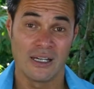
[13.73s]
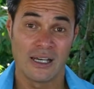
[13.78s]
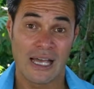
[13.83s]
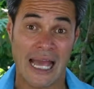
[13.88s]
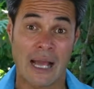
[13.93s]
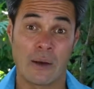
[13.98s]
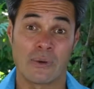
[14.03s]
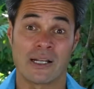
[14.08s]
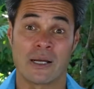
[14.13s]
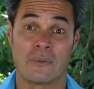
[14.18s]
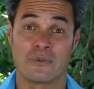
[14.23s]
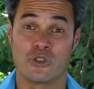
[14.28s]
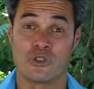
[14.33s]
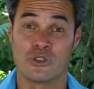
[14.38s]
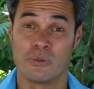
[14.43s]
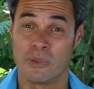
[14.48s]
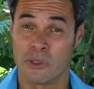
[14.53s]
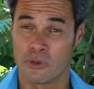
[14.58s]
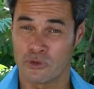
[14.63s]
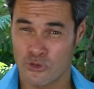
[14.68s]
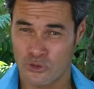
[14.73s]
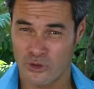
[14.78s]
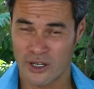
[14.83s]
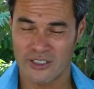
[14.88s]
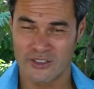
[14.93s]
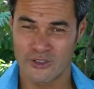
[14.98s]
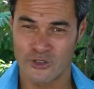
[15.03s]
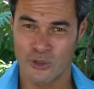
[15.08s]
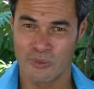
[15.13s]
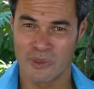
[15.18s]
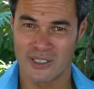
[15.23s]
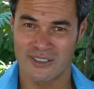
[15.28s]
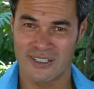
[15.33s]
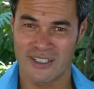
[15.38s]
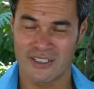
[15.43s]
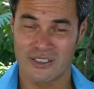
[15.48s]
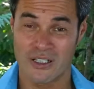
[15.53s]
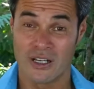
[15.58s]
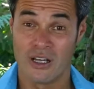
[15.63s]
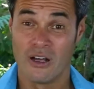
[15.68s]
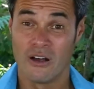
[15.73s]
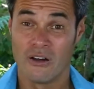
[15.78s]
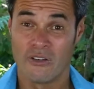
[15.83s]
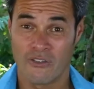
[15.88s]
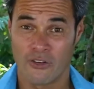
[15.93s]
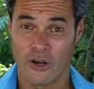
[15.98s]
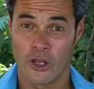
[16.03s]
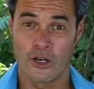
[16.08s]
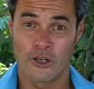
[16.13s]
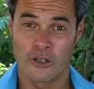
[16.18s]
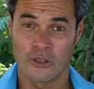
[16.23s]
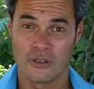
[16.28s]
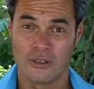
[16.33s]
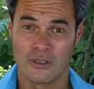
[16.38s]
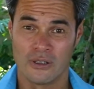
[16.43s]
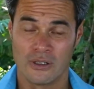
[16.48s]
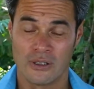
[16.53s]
how it helps you to build trust in your business, flow,